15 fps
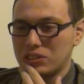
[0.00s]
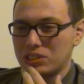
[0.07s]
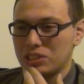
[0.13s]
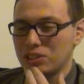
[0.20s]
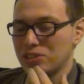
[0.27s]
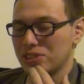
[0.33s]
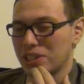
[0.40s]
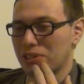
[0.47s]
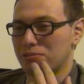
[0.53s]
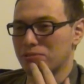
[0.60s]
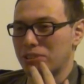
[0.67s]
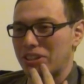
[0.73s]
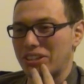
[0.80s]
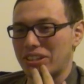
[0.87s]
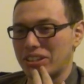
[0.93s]
two that
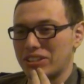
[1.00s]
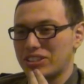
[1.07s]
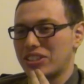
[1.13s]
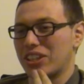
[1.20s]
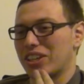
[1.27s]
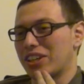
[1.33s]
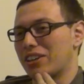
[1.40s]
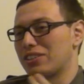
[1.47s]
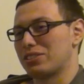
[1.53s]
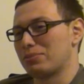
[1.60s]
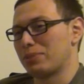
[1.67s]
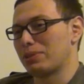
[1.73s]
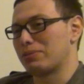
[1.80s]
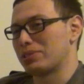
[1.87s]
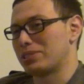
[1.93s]
really stuck out to
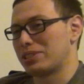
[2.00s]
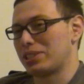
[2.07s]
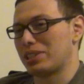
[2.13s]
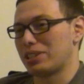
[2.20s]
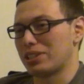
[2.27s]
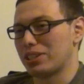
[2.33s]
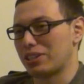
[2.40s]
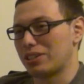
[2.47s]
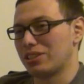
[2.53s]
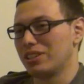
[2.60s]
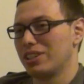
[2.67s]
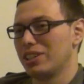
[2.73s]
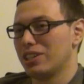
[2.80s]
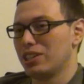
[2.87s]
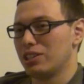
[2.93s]
me was the uh,
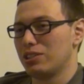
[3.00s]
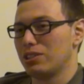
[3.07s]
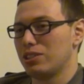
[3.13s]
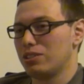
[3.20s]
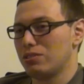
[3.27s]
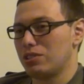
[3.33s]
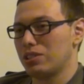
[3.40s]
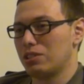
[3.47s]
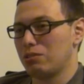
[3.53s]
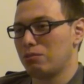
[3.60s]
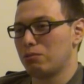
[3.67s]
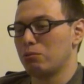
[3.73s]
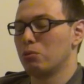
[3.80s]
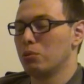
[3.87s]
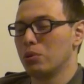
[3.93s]

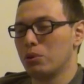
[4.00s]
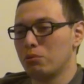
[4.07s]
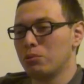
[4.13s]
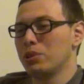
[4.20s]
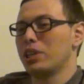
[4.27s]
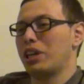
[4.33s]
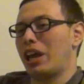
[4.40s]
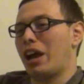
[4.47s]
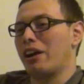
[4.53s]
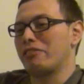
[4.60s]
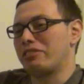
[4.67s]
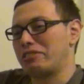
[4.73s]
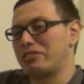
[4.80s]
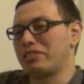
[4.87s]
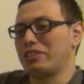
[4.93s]
Woody
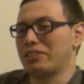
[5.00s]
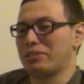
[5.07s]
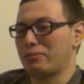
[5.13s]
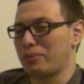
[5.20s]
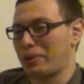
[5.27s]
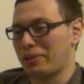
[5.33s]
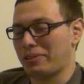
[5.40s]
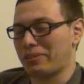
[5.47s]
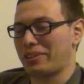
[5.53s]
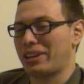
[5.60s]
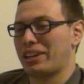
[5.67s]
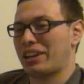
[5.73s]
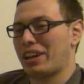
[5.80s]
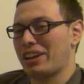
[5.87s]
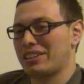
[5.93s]
Allen
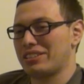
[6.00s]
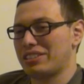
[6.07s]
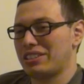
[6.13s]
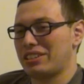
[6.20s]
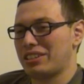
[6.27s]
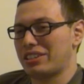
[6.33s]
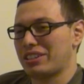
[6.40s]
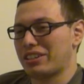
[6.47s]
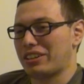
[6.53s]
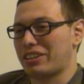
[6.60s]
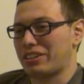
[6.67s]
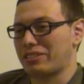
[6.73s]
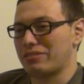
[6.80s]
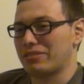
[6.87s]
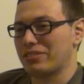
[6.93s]
documentary and the
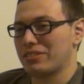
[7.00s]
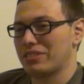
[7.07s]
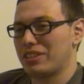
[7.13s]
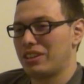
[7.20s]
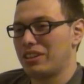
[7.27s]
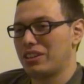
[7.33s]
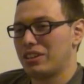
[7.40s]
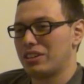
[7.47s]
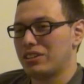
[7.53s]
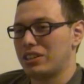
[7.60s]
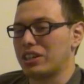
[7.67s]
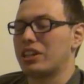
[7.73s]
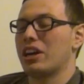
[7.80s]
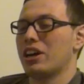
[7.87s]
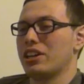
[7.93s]
uh,
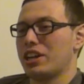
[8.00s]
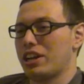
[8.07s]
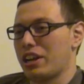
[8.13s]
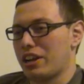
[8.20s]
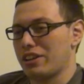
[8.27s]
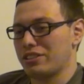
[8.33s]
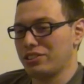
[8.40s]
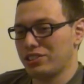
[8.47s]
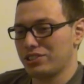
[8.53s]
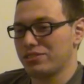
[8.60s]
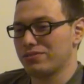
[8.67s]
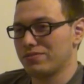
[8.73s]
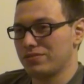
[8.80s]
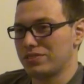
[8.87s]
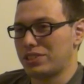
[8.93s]
the cutting
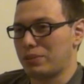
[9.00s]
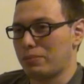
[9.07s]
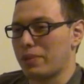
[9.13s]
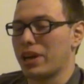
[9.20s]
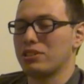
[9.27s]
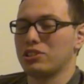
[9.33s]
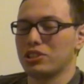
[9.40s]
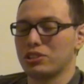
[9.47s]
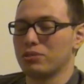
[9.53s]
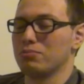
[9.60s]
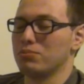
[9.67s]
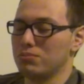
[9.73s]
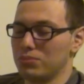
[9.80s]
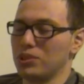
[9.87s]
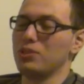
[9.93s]
edge, the magic of
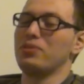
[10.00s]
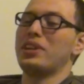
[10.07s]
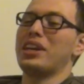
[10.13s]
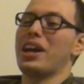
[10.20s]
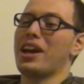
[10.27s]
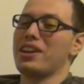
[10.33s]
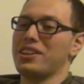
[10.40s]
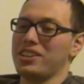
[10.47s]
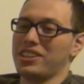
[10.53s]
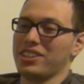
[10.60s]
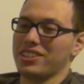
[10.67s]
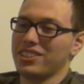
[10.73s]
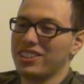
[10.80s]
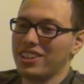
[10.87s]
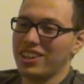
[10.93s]
movie
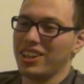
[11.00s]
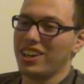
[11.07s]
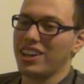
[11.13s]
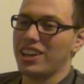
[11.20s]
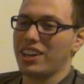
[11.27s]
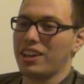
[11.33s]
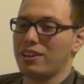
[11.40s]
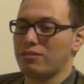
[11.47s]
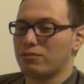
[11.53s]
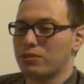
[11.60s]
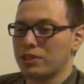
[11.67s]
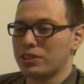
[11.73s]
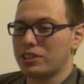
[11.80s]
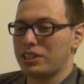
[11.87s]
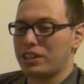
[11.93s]
editing. It
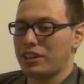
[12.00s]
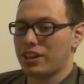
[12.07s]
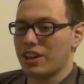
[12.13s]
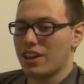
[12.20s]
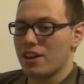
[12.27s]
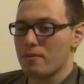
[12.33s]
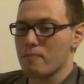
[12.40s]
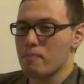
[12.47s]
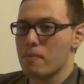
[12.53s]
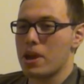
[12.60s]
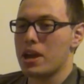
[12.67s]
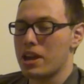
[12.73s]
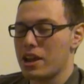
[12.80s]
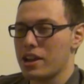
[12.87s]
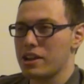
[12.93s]
really
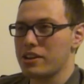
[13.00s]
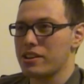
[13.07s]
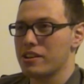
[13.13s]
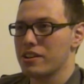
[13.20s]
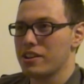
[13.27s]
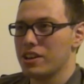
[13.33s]
made